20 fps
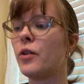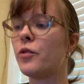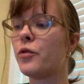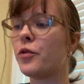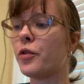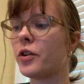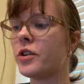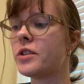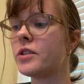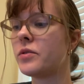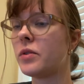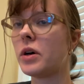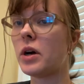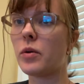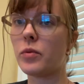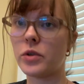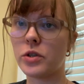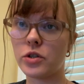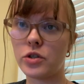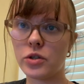First of all, I
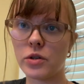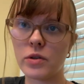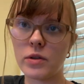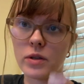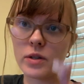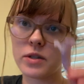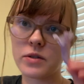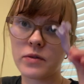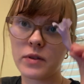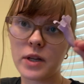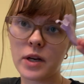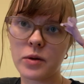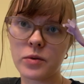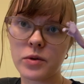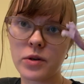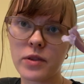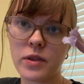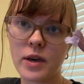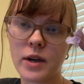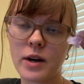want to show you this
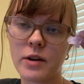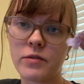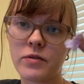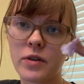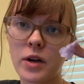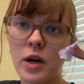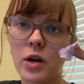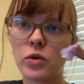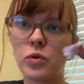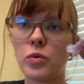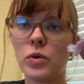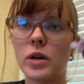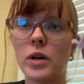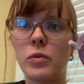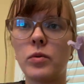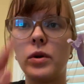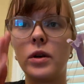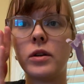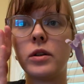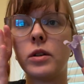flower that I found when I
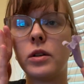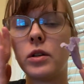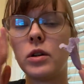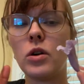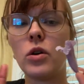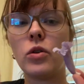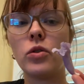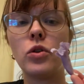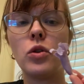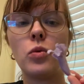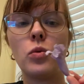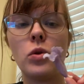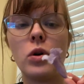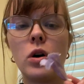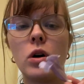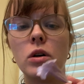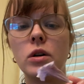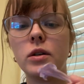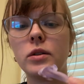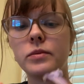went on a
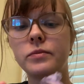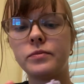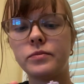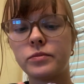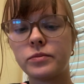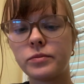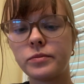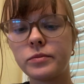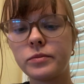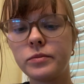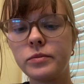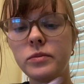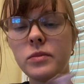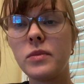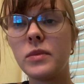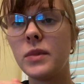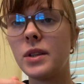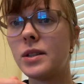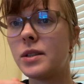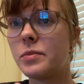walk.
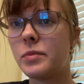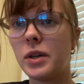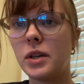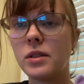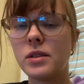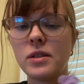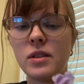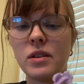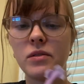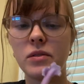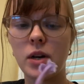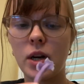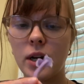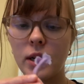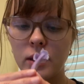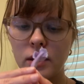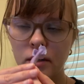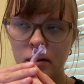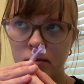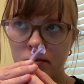It smells
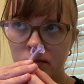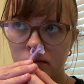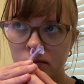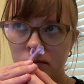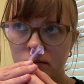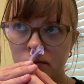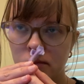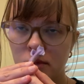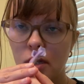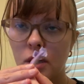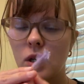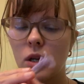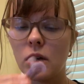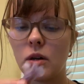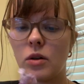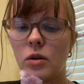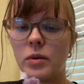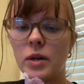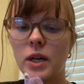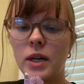divine.
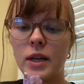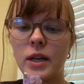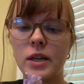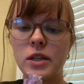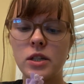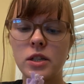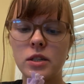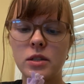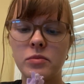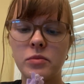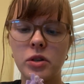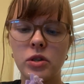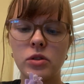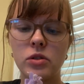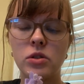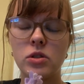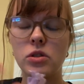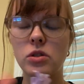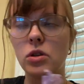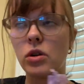Oh my god, it just
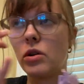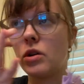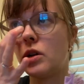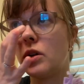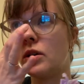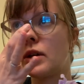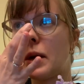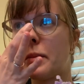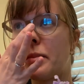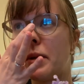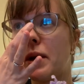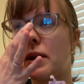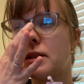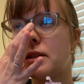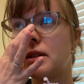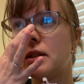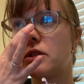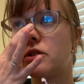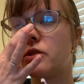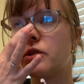smells so good. I
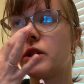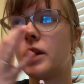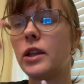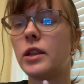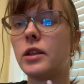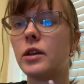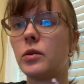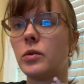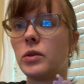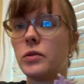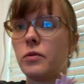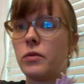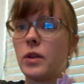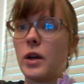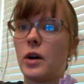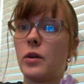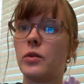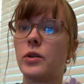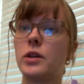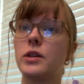passed the tree and there were
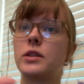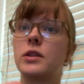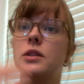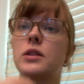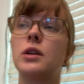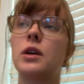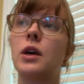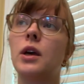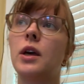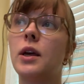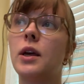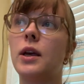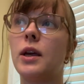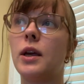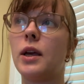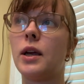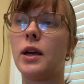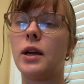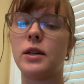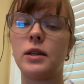flowers
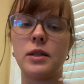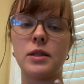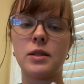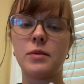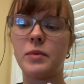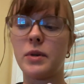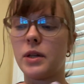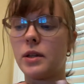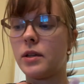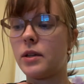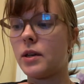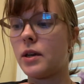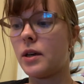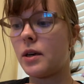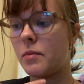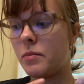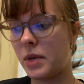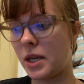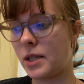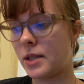and it smelled
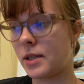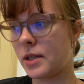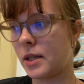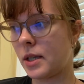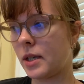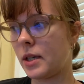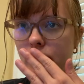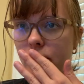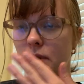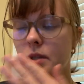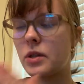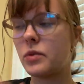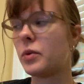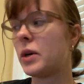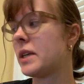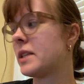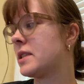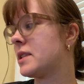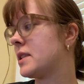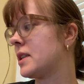amazing. It's
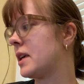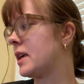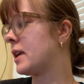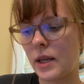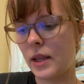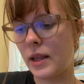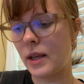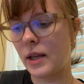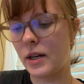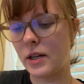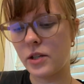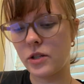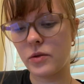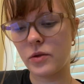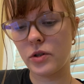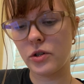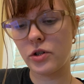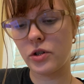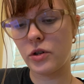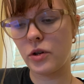quite sticky. Then I just
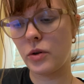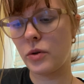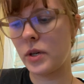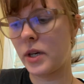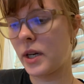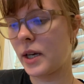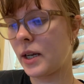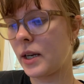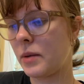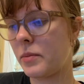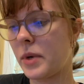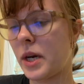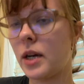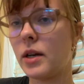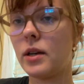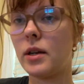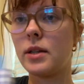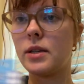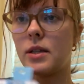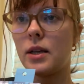want to show you what I got at
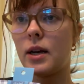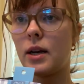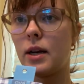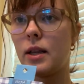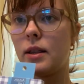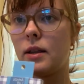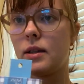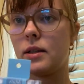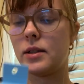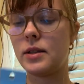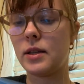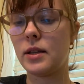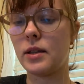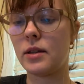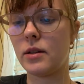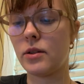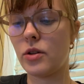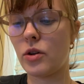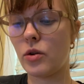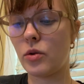Michael's. I got this
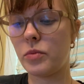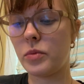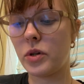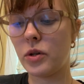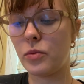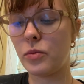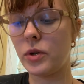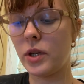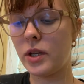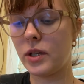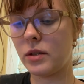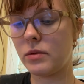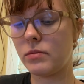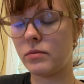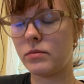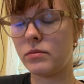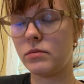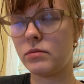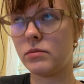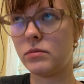little notebook. Book
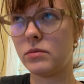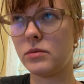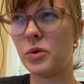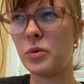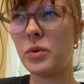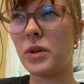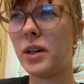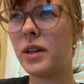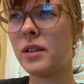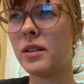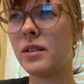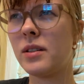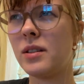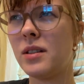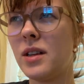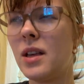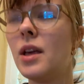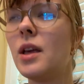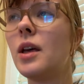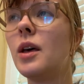what?
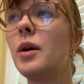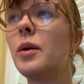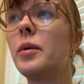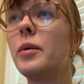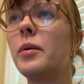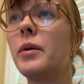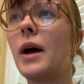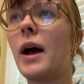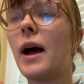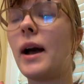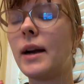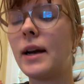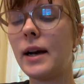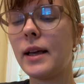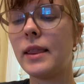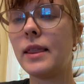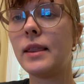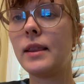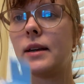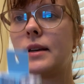I
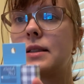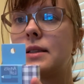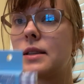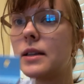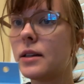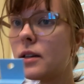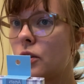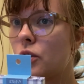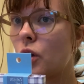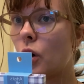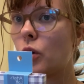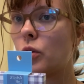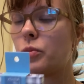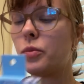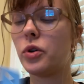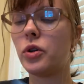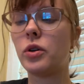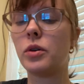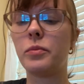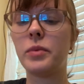got this little
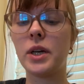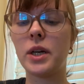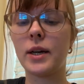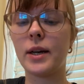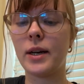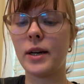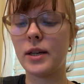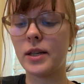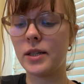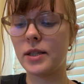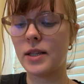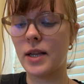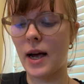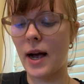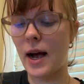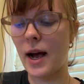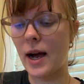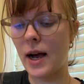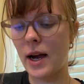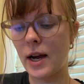notebook because
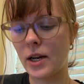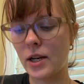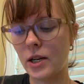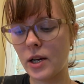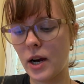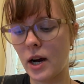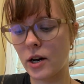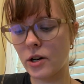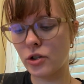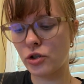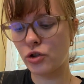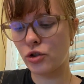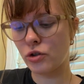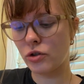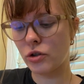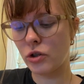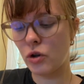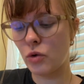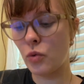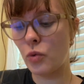I are
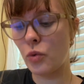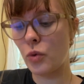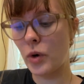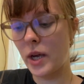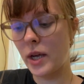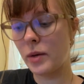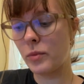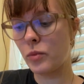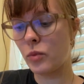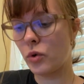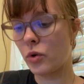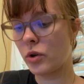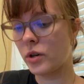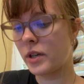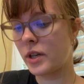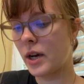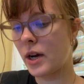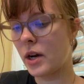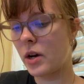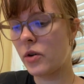journal way more
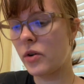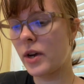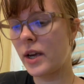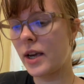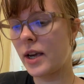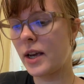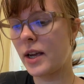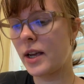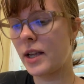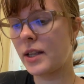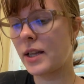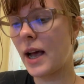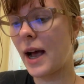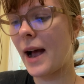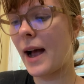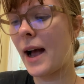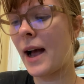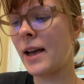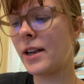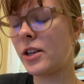now and
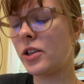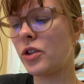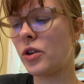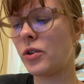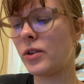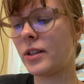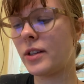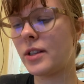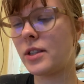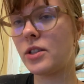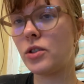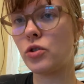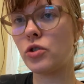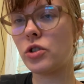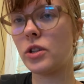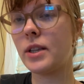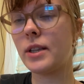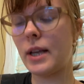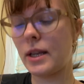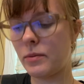I don't know, it's
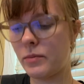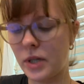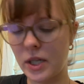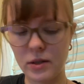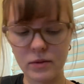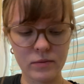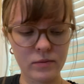usually not my...